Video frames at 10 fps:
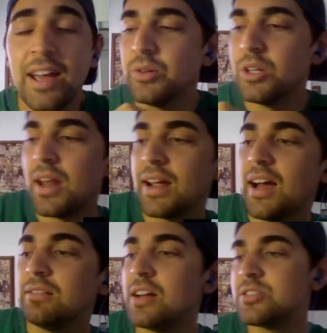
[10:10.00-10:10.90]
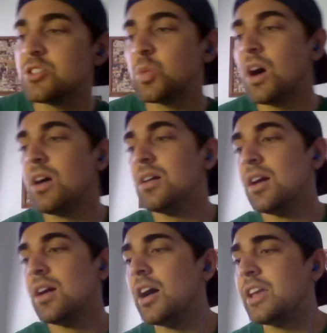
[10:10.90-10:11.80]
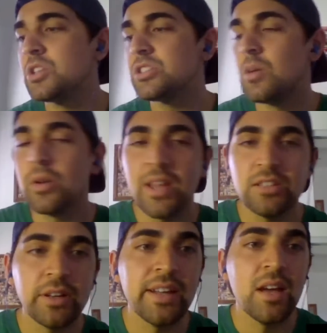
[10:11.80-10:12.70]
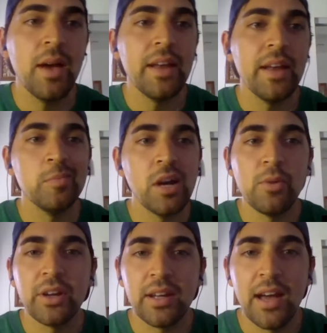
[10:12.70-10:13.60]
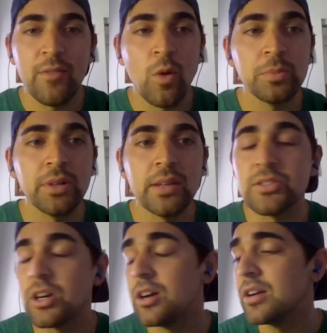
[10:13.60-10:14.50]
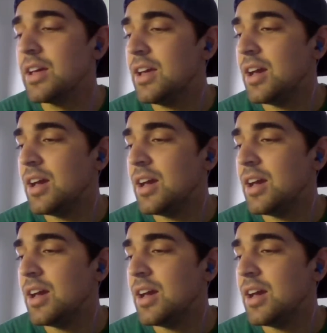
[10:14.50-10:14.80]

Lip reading: I agree, man. I got Lentz as well. He was someone that was looking at betting, but I'm only going to have one play in this card.